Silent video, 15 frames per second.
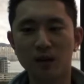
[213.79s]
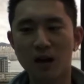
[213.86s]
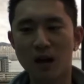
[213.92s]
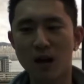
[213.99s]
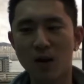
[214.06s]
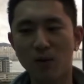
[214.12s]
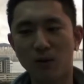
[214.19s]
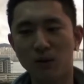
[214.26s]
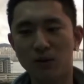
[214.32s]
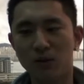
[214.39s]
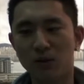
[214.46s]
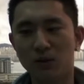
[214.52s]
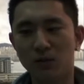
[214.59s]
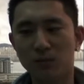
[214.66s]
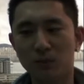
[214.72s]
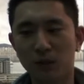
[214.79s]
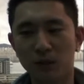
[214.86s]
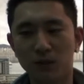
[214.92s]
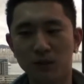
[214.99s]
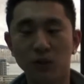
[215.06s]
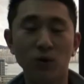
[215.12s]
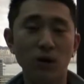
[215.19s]
I was being
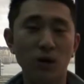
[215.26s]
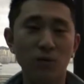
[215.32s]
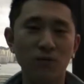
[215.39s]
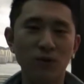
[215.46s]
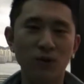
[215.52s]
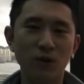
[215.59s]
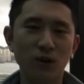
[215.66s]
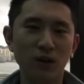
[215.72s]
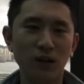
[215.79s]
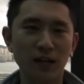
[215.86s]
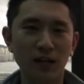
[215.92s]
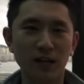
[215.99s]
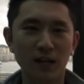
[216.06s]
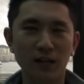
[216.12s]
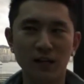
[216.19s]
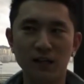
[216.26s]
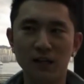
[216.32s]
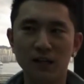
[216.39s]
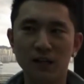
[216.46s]
so helpful and